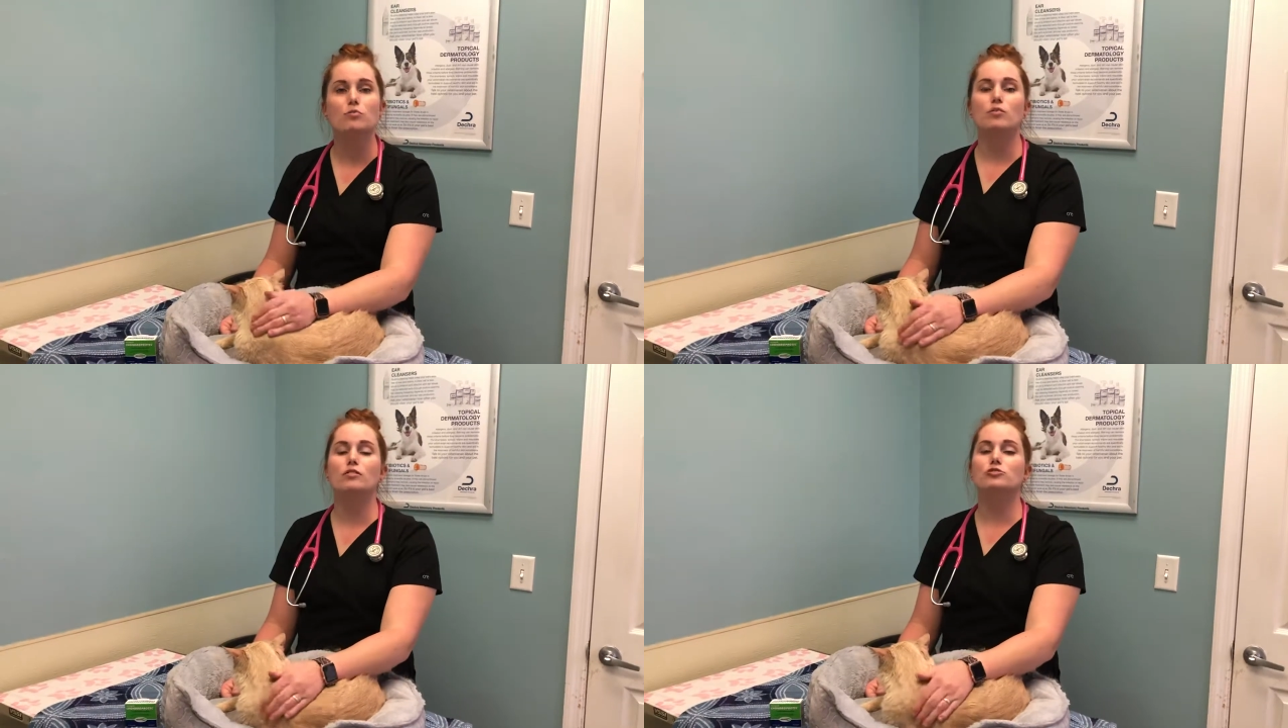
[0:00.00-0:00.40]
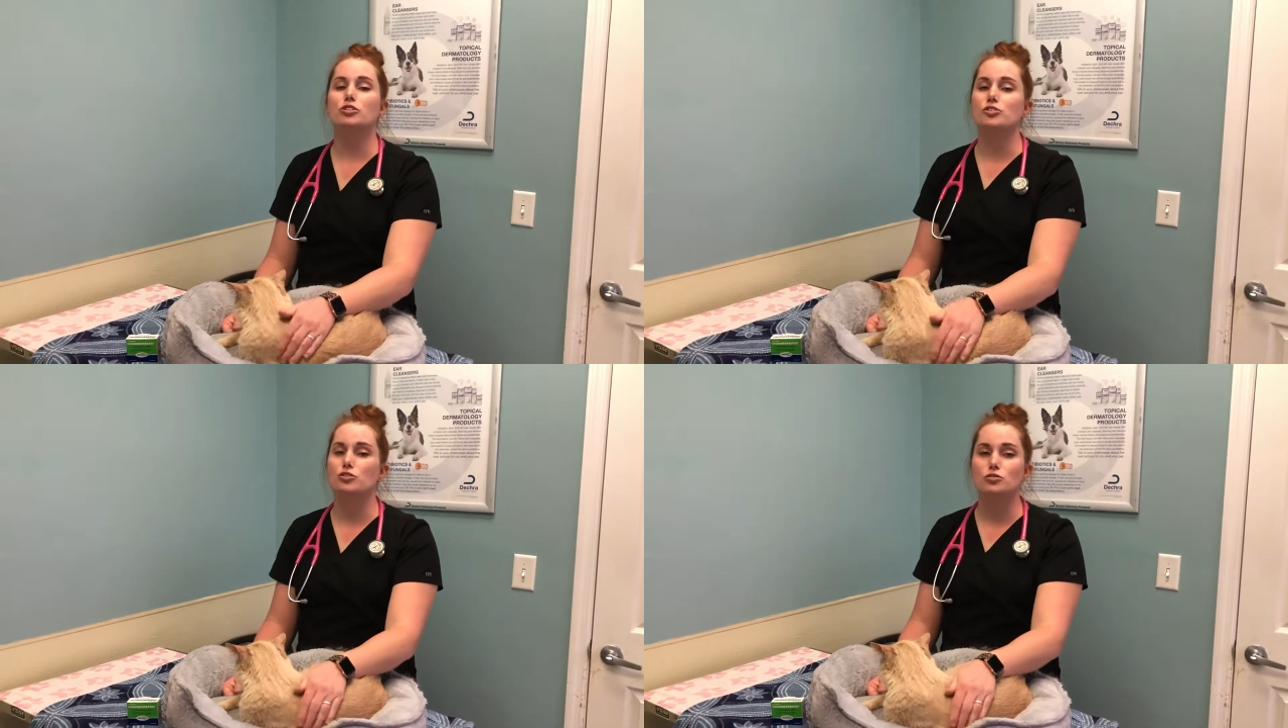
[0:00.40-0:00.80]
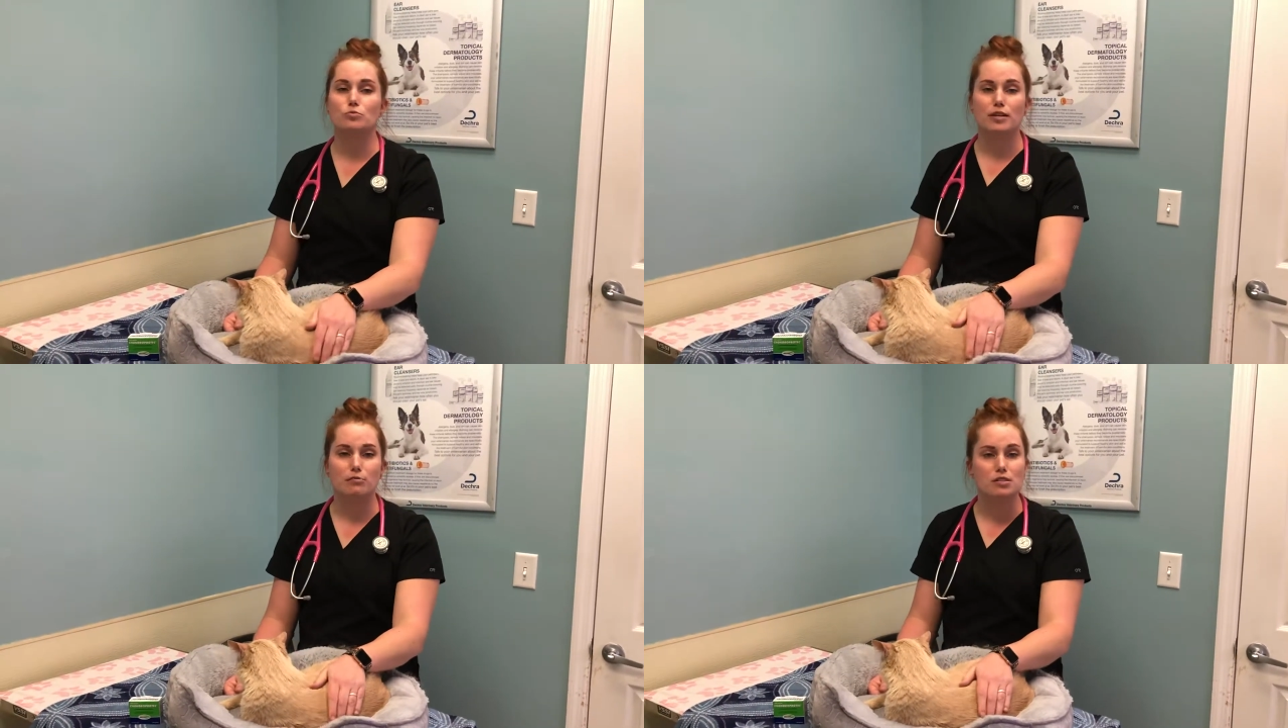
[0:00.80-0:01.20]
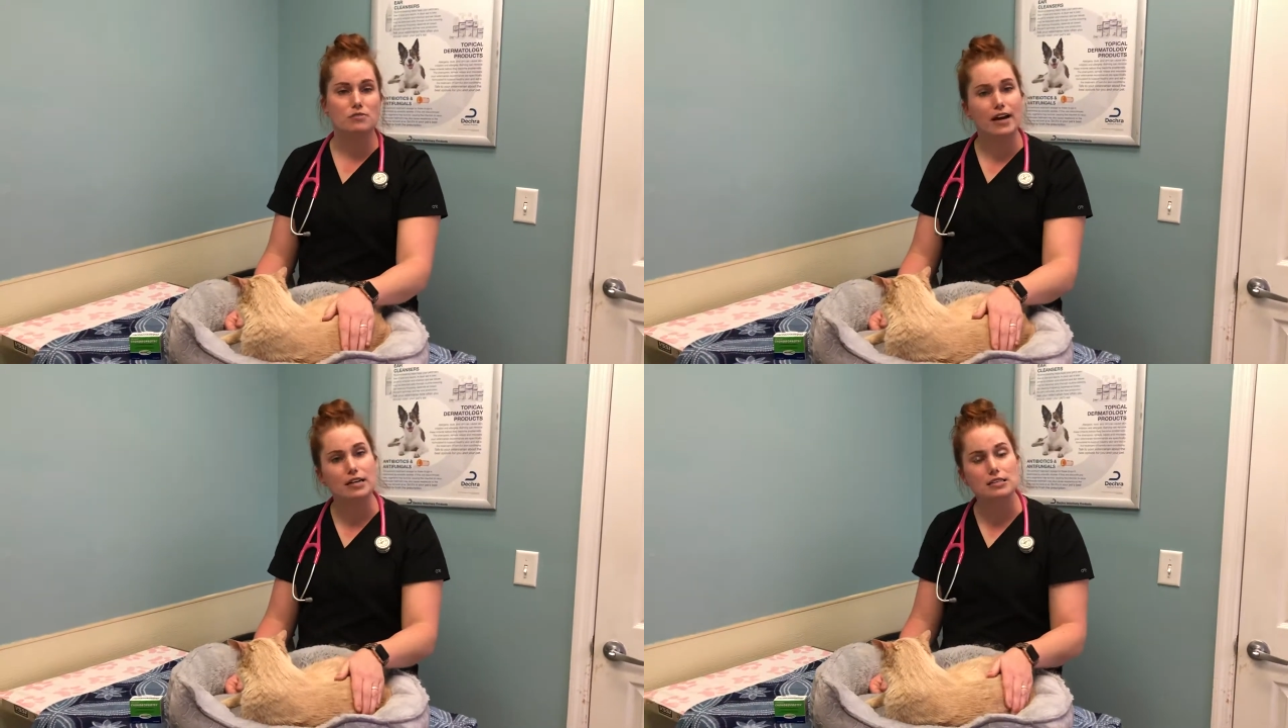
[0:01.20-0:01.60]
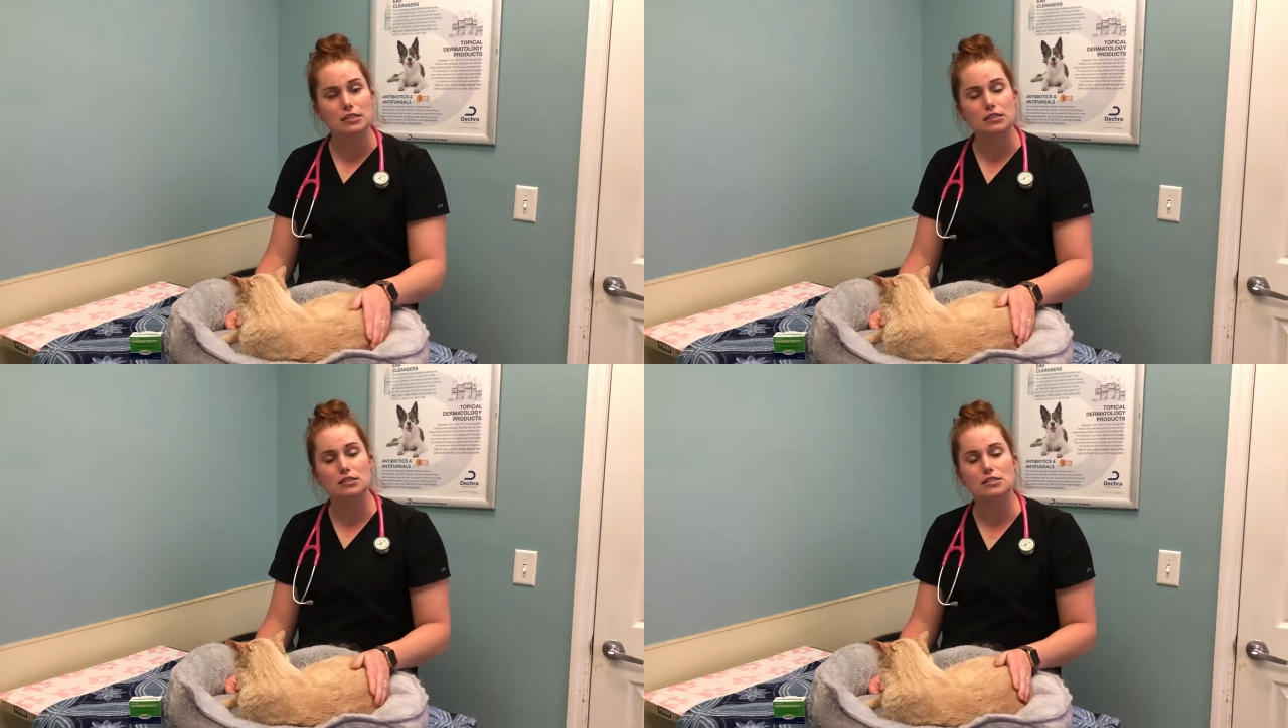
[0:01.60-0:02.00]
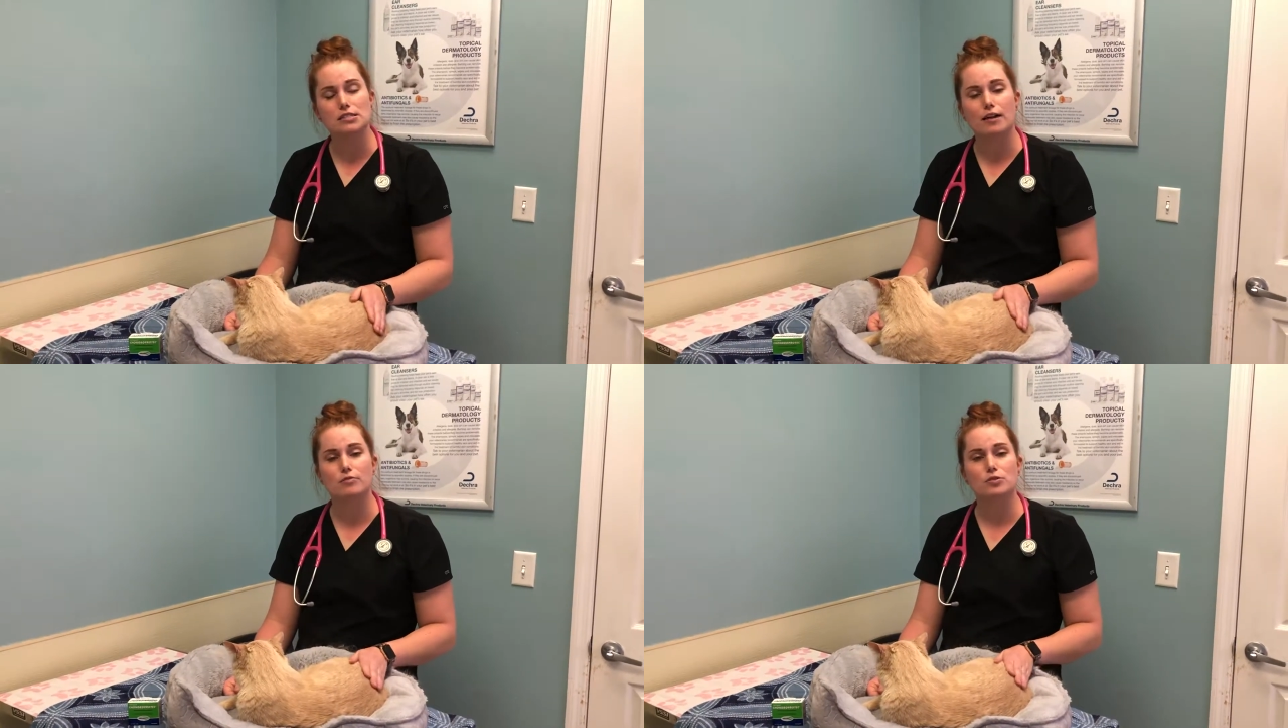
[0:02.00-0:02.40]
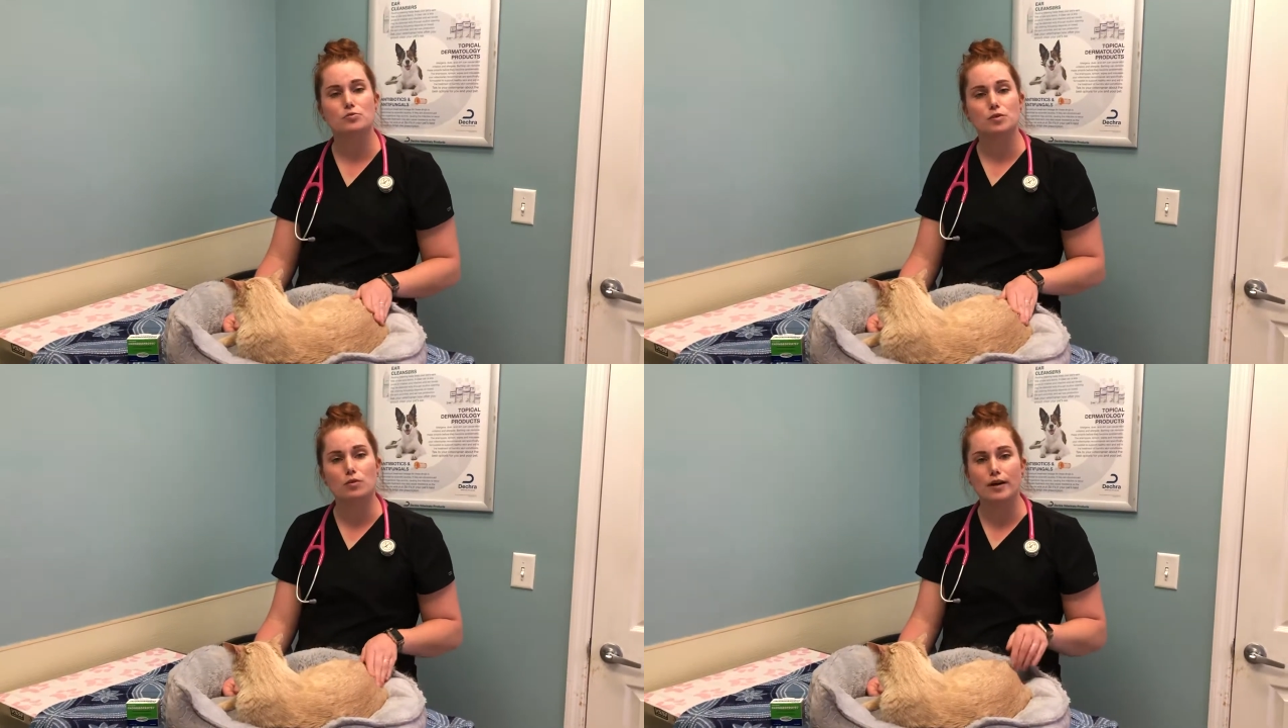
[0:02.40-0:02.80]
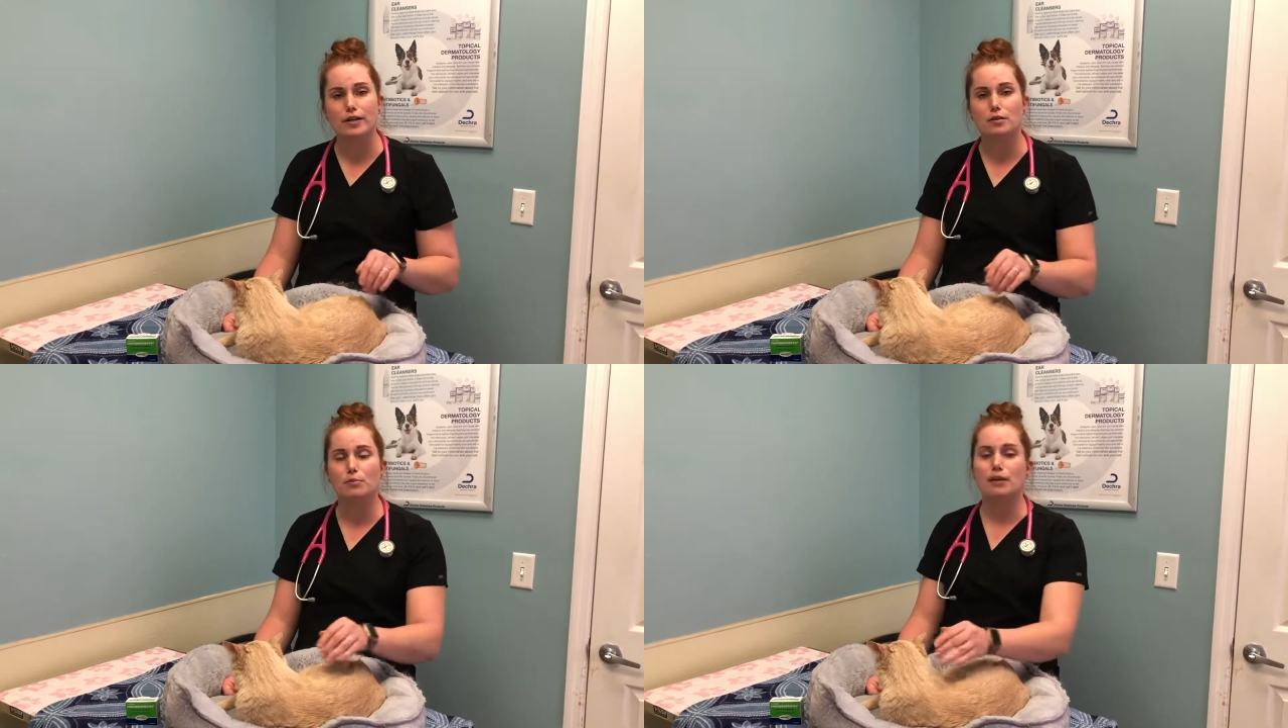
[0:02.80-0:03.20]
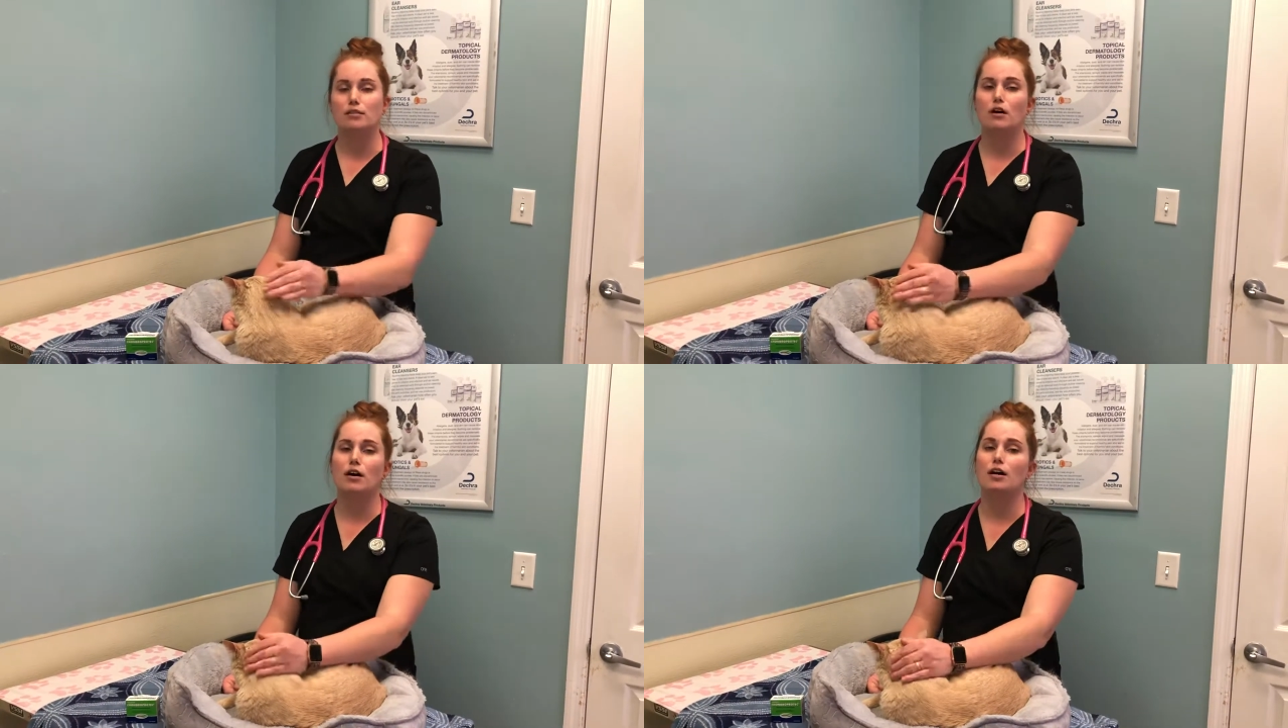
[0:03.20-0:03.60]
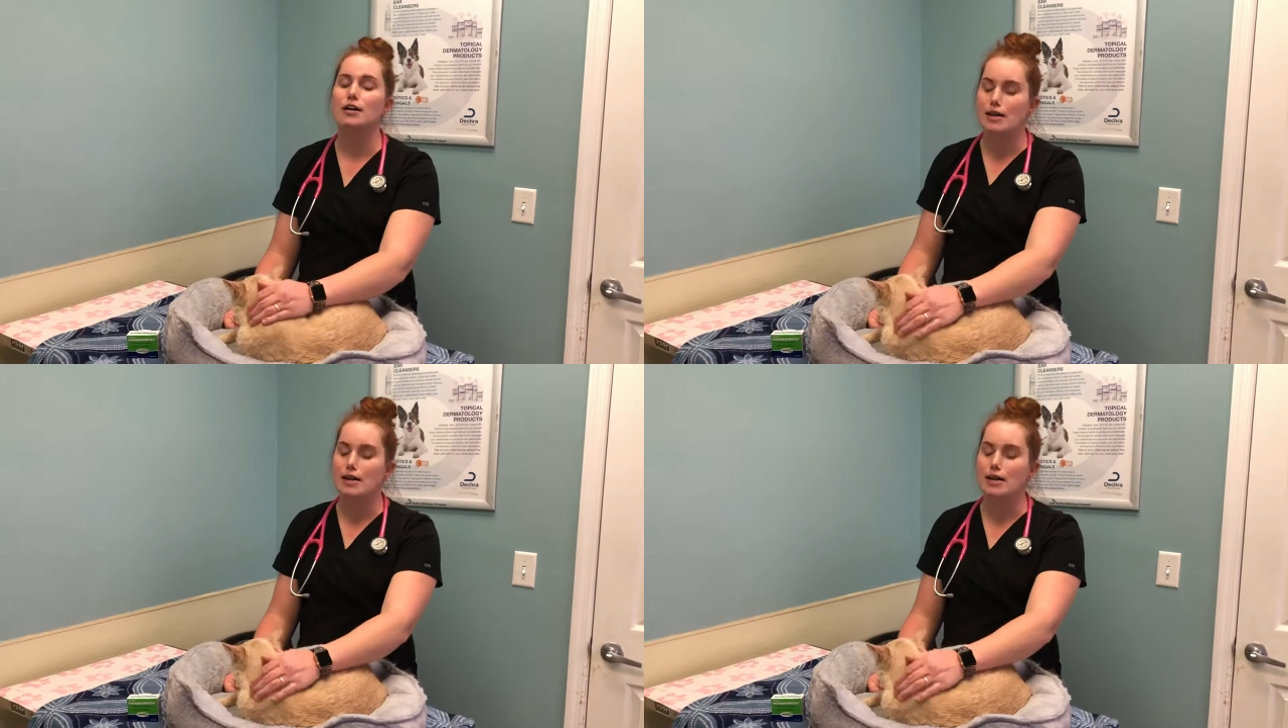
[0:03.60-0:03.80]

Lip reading: we'll just do rabies vaccine because that one's required by law.